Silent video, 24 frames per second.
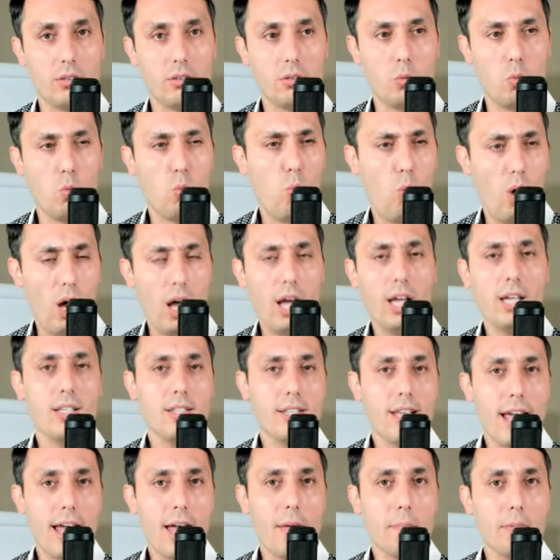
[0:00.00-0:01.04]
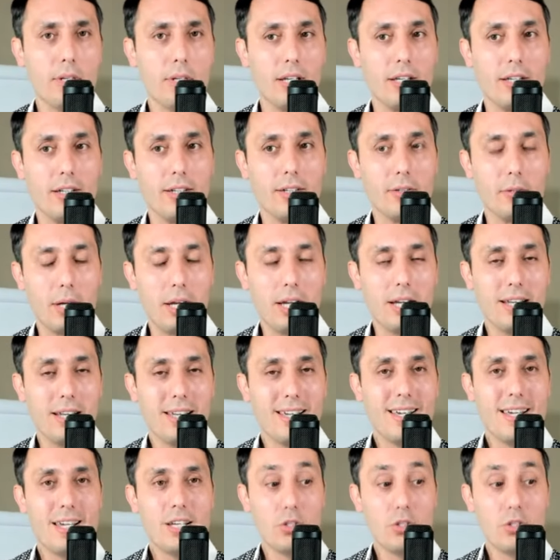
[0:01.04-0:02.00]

why it's happening, right?